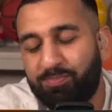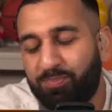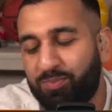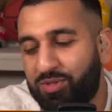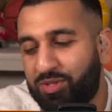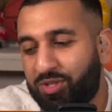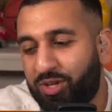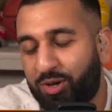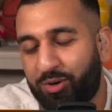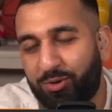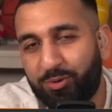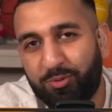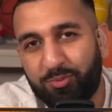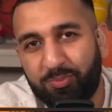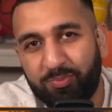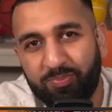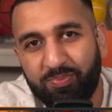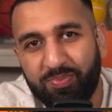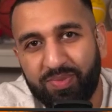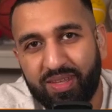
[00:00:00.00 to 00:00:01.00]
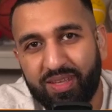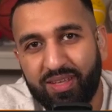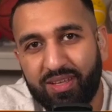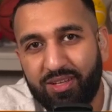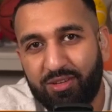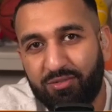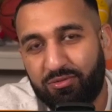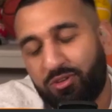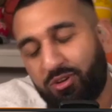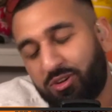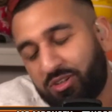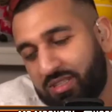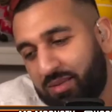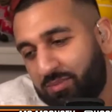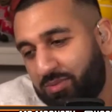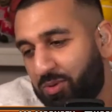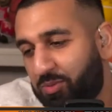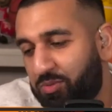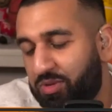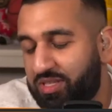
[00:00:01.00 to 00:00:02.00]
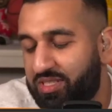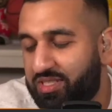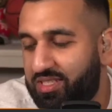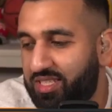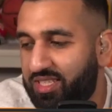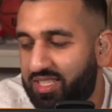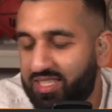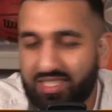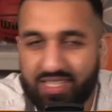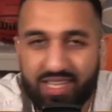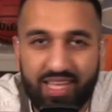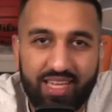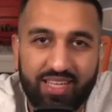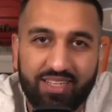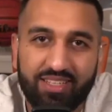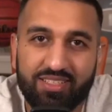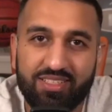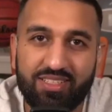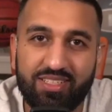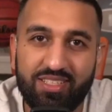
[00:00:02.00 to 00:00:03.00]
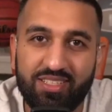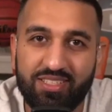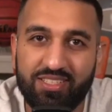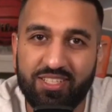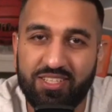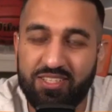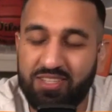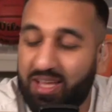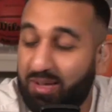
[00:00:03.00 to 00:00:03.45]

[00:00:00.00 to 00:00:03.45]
So you've locked up the one seed. It's late in the season.